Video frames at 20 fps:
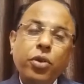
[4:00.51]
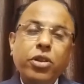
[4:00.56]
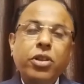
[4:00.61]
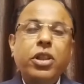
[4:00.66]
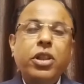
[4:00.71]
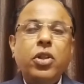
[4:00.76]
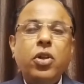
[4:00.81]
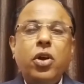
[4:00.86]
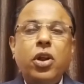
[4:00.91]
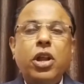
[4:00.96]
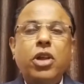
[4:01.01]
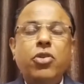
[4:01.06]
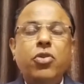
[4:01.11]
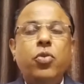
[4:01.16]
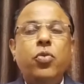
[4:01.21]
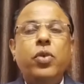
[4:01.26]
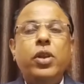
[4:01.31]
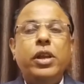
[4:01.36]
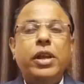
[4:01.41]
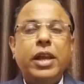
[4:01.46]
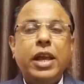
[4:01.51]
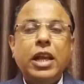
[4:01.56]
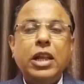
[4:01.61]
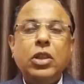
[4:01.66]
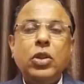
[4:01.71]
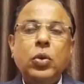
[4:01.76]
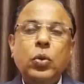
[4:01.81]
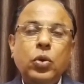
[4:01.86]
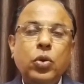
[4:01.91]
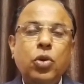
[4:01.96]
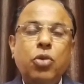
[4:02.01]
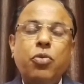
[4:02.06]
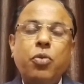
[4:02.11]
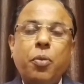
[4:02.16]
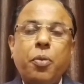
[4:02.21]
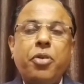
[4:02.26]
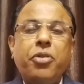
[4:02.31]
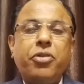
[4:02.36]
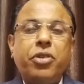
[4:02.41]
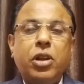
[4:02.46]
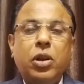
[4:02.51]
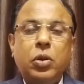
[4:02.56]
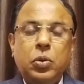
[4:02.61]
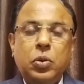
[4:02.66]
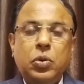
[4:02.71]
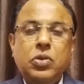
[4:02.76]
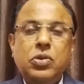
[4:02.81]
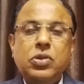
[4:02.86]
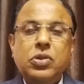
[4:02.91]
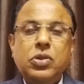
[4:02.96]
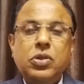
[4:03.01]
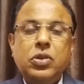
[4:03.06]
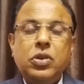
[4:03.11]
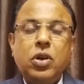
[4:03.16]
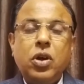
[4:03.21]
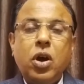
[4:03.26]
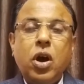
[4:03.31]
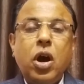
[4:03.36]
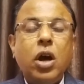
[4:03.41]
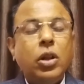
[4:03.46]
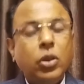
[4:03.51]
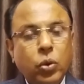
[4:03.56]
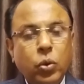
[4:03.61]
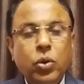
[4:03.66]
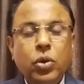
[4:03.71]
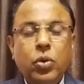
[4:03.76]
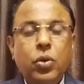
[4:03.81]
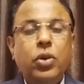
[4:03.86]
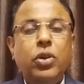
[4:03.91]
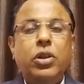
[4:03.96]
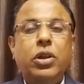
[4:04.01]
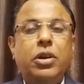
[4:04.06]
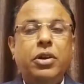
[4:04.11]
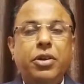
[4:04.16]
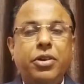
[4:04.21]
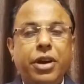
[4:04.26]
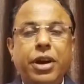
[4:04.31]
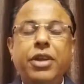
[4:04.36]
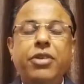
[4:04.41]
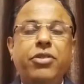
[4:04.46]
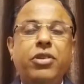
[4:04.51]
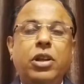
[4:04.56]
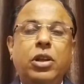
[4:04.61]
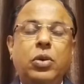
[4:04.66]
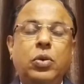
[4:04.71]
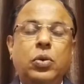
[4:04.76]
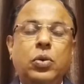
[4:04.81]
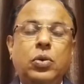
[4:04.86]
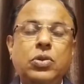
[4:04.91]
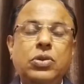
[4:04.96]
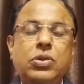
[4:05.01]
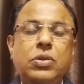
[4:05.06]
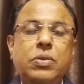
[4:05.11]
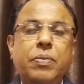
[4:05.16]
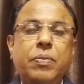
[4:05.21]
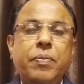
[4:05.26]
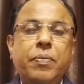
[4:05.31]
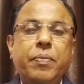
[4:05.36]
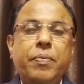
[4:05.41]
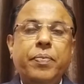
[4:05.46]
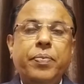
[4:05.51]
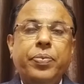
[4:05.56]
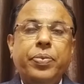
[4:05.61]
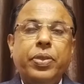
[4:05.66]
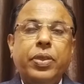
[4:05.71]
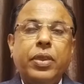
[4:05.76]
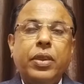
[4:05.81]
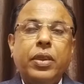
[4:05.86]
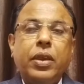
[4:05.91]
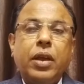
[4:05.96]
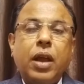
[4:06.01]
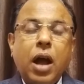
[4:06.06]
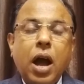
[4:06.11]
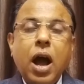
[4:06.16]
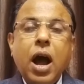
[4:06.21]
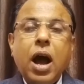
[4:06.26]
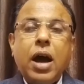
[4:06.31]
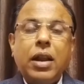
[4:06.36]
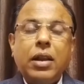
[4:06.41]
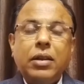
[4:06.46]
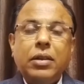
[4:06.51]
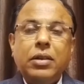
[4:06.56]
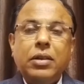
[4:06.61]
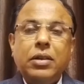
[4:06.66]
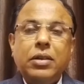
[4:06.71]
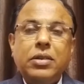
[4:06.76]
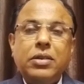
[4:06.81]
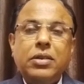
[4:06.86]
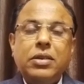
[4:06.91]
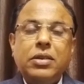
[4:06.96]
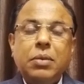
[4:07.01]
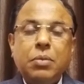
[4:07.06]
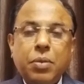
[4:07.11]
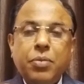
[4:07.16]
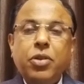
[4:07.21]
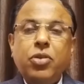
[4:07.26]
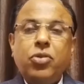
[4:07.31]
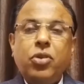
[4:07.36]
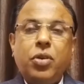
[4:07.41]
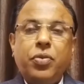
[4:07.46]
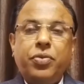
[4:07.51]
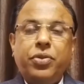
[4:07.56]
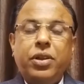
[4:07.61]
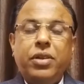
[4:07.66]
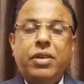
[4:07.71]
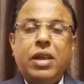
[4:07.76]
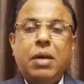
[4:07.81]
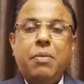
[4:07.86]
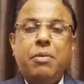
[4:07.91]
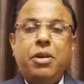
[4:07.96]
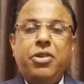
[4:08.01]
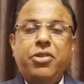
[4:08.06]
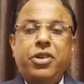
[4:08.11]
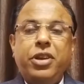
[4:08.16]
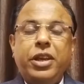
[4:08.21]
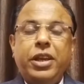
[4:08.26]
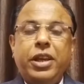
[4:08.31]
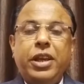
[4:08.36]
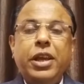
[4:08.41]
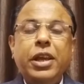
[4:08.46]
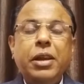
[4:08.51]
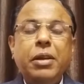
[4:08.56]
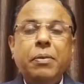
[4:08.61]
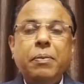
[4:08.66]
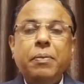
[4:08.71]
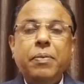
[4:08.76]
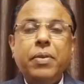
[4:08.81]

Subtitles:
with the knowledge you will gain through your professional course or through your the traditional course are some of the soft skills I am mentioning here.